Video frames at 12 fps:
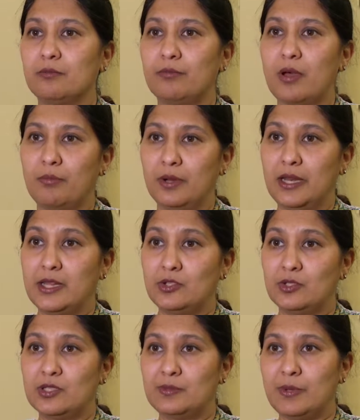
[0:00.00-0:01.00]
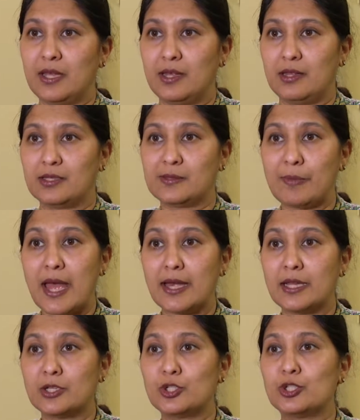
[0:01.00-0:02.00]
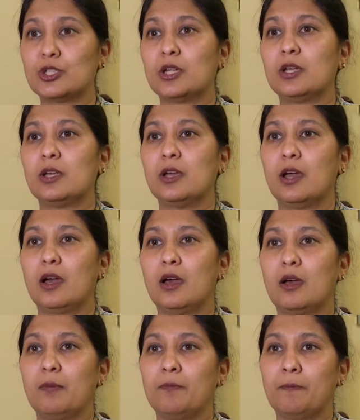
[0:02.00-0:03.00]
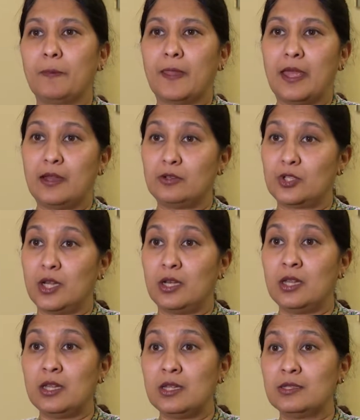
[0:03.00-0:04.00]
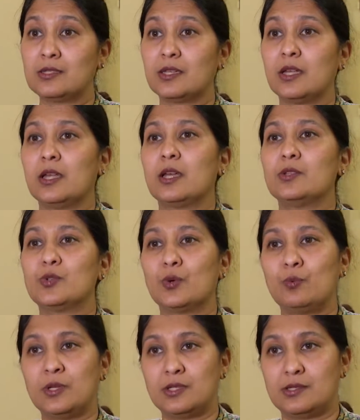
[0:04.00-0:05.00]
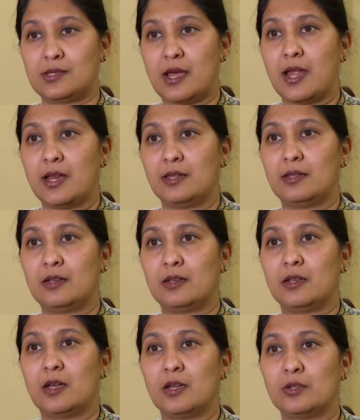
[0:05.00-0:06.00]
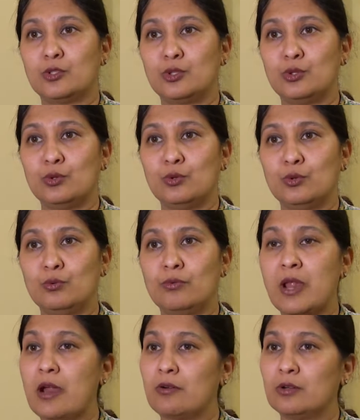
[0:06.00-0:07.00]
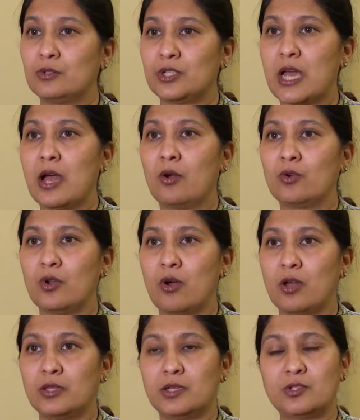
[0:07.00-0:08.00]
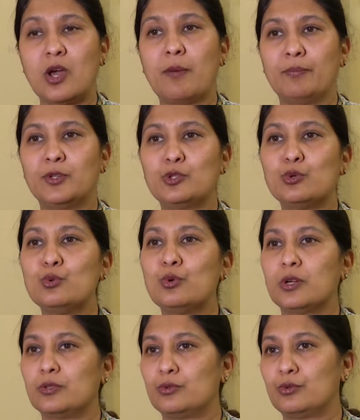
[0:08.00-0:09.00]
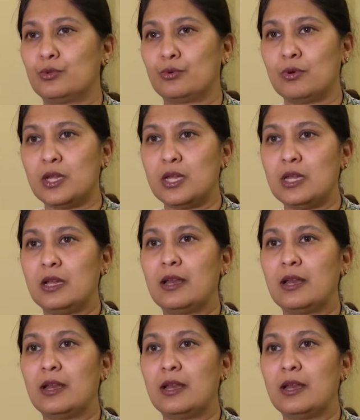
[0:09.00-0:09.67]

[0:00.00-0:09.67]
population speaking Spanish and Chinese, so we decided to narrow down on the top 2 or 3